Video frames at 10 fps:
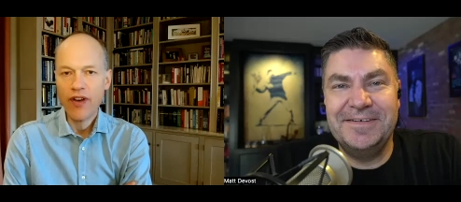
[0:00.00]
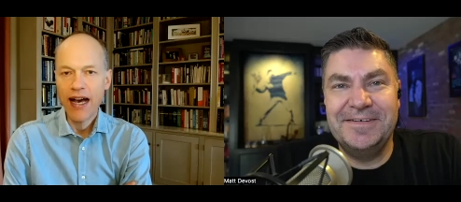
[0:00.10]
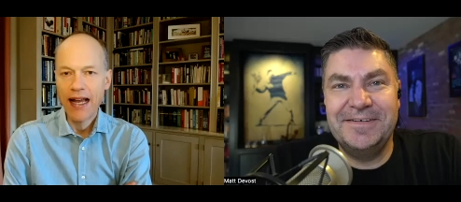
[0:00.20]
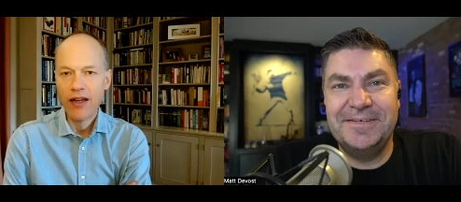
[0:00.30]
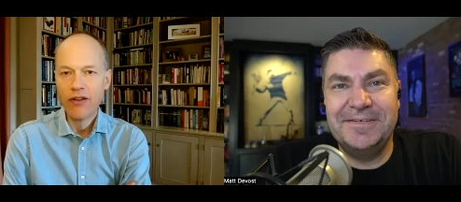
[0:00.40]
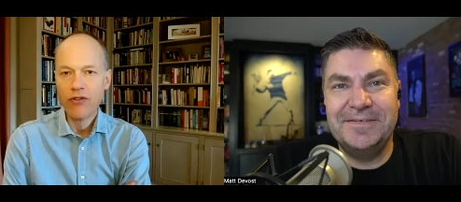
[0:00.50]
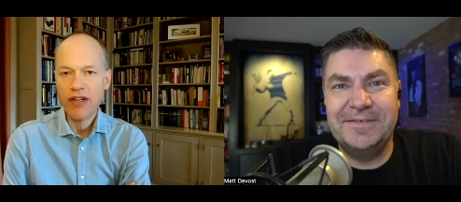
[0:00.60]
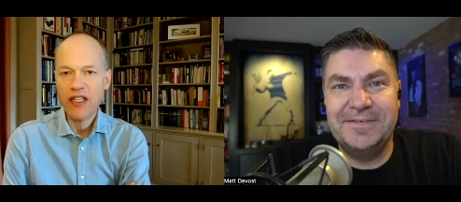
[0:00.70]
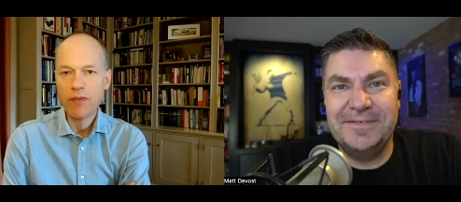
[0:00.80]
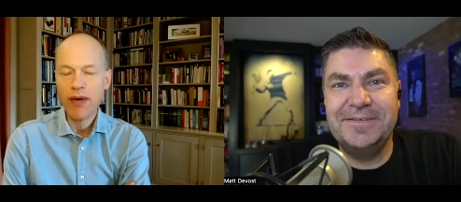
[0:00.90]
Speaker 1: Alan
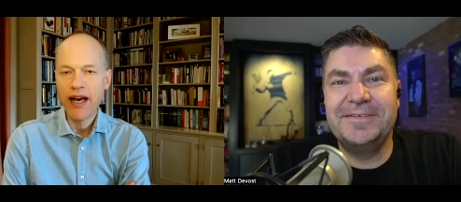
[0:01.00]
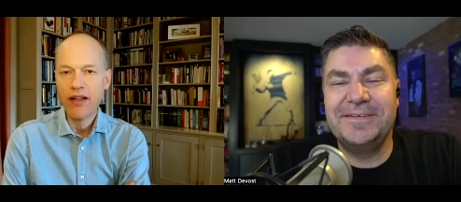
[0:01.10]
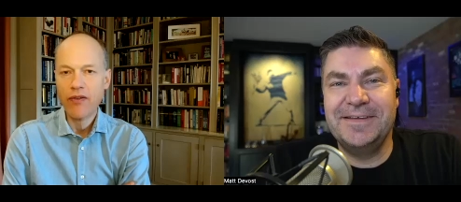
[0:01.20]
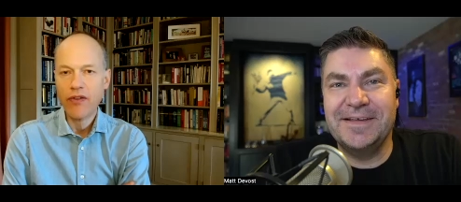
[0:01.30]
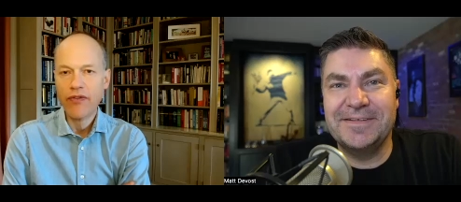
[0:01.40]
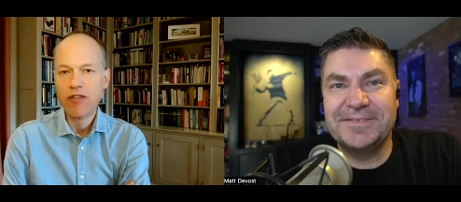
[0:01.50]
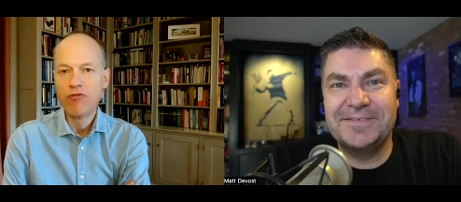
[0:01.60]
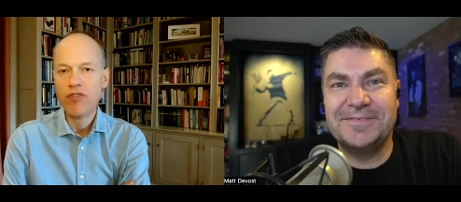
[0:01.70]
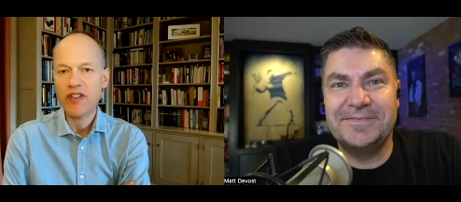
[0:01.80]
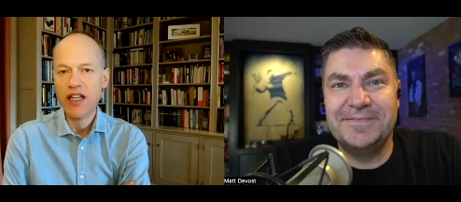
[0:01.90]
Greenspan of
Speaker 2: yes. the
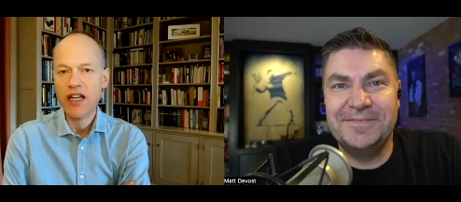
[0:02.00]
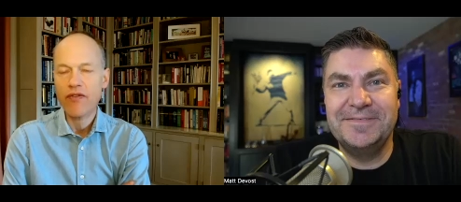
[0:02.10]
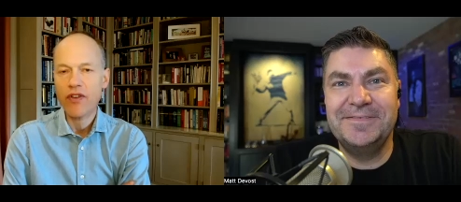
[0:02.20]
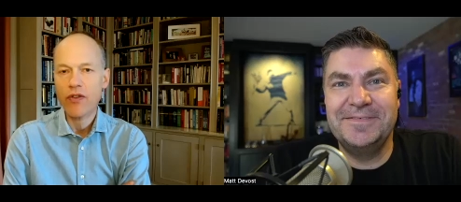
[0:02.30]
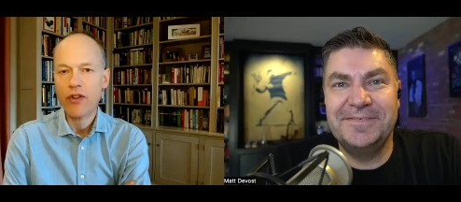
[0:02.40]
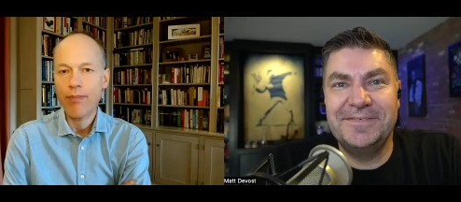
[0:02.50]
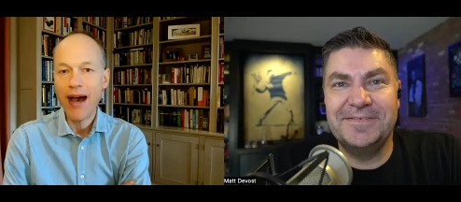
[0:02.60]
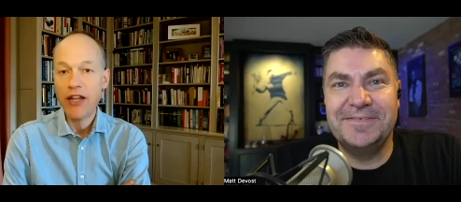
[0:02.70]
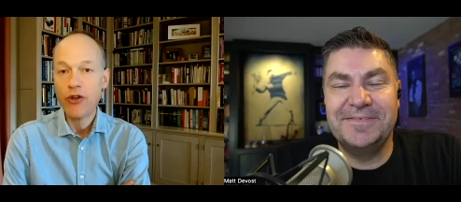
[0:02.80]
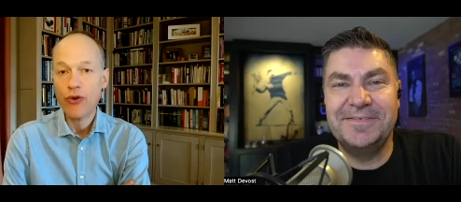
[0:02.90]
Federal Reserve, the, the
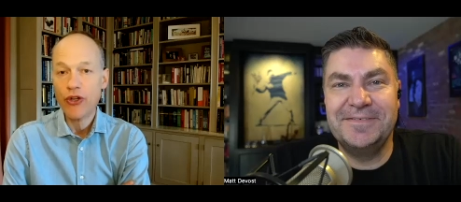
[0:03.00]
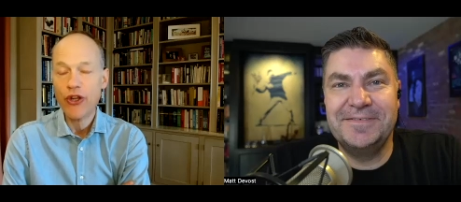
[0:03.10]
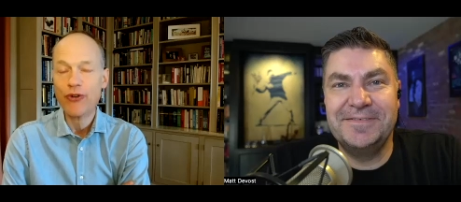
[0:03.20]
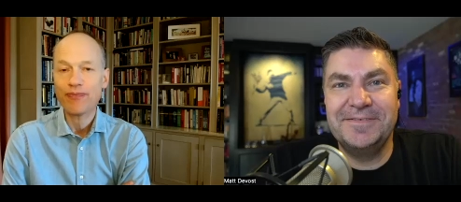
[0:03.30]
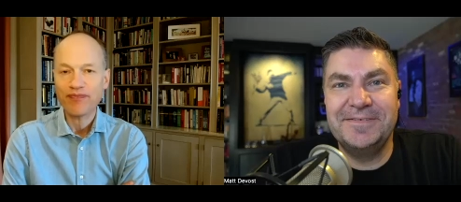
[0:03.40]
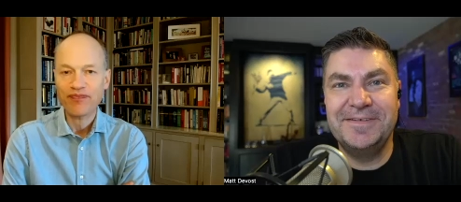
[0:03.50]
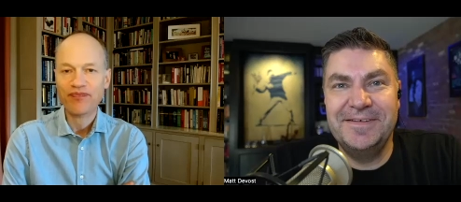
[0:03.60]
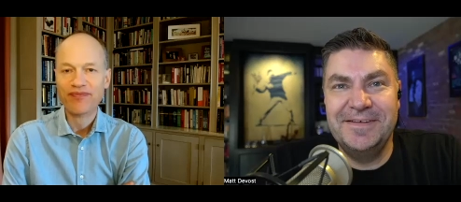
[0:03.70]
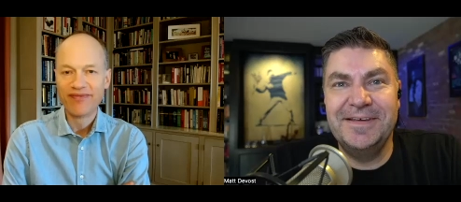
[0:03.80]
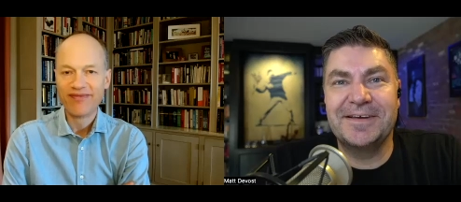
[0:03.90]
man who knew.
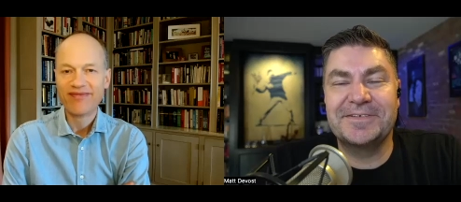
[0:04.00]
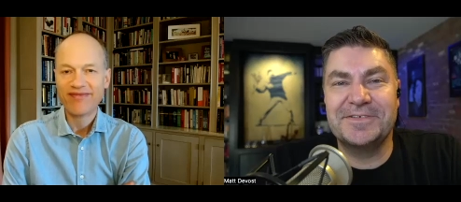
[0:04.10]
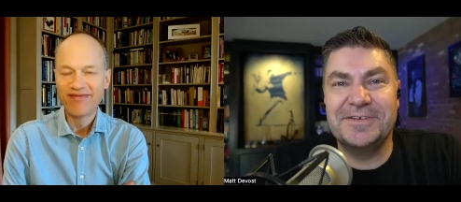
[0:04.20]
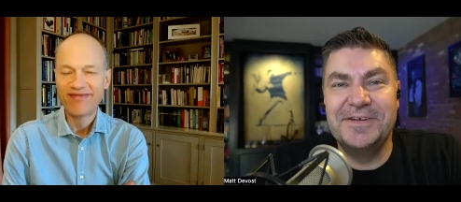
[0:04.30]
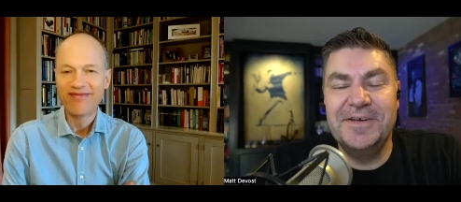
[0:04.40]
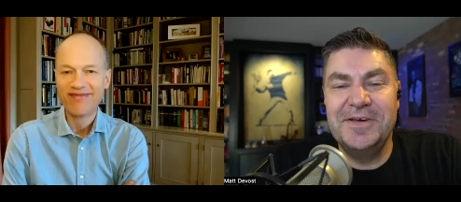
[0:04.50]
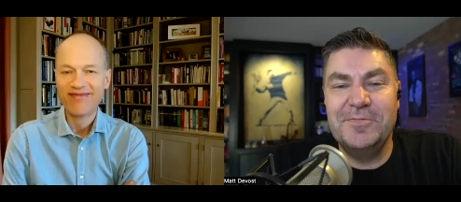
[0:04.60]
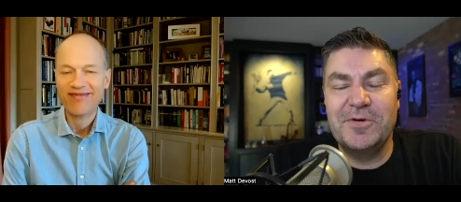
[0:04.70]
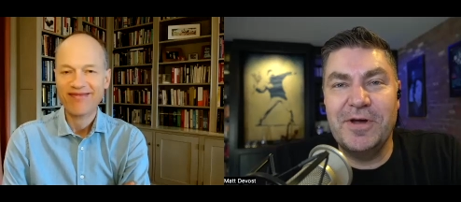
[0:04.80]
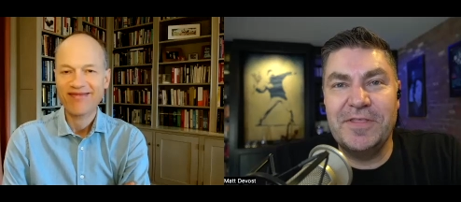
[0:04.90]
Excellent.
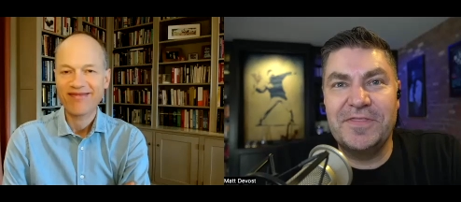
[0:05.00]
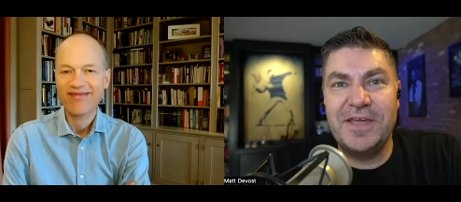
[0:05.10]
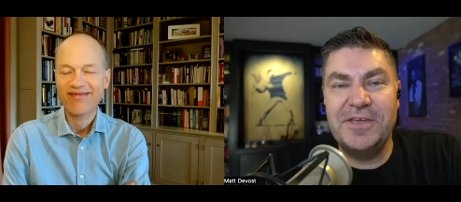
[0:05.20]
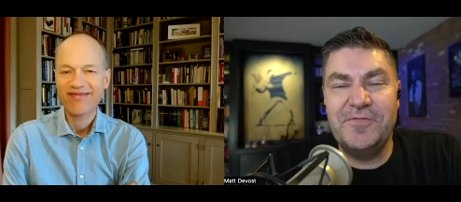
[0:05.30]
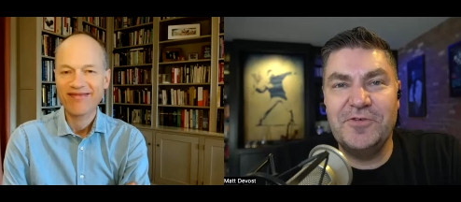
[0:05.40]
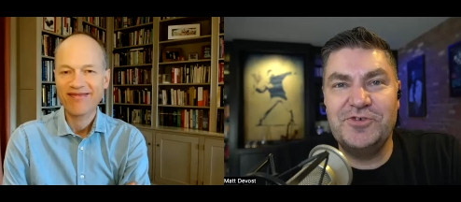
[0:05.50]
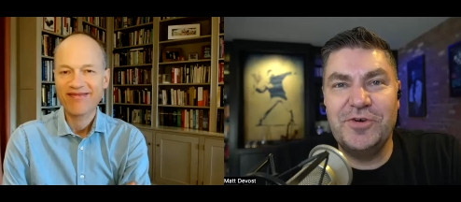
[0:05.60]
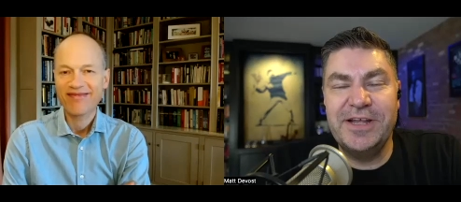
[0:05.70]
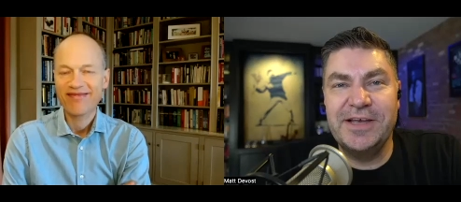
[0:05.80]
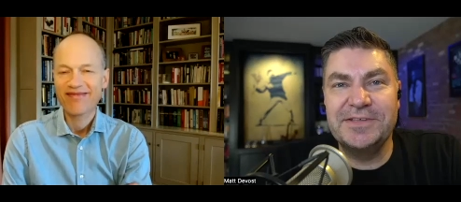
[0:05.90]
Well, great. Thank you for
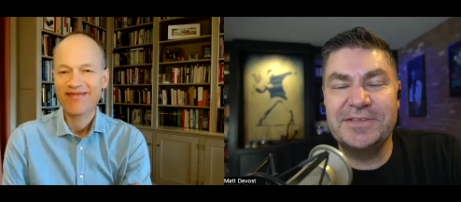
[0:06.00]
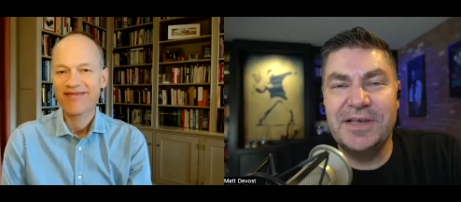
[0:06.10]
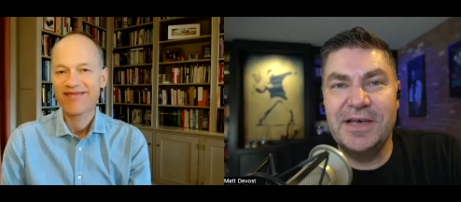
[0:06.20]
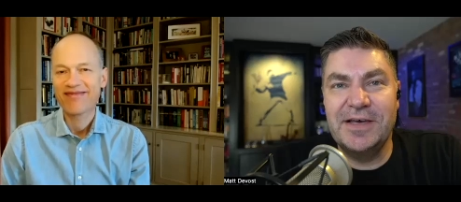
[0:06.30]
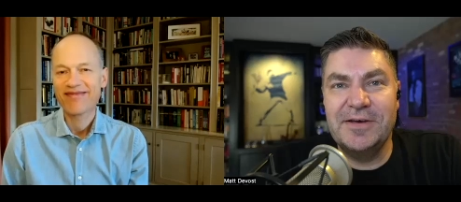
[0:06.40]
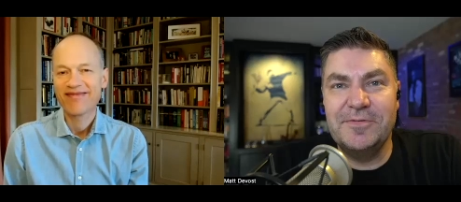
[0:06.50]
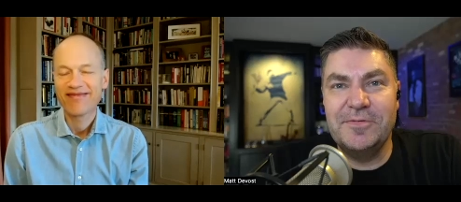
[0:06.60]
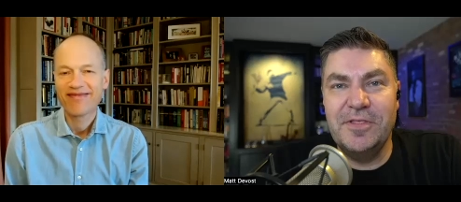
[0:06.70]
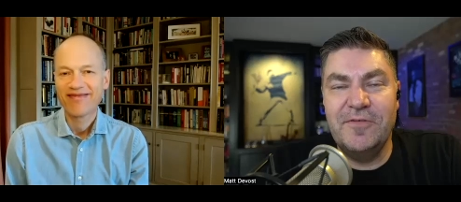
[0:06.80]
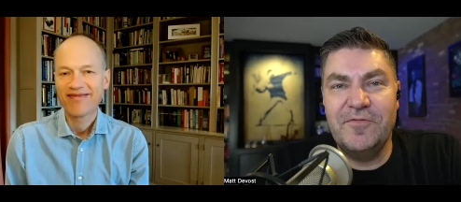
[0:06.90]
joining us. Uh,
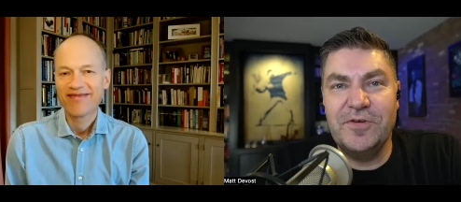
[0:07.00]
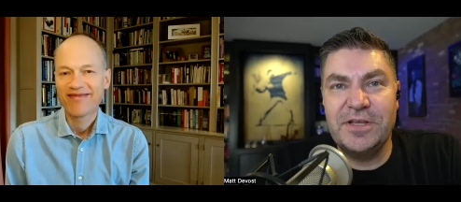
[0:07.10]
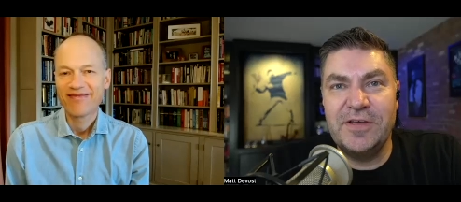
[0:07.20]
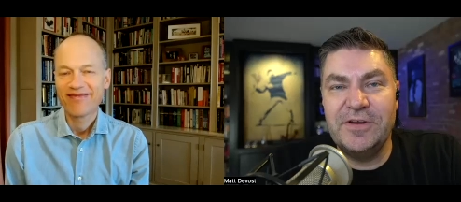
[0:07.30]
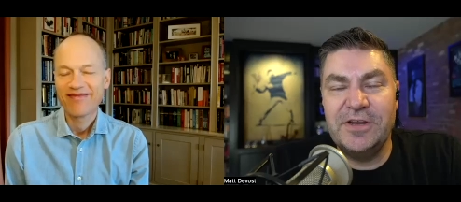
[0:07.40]
we'd love for you to give an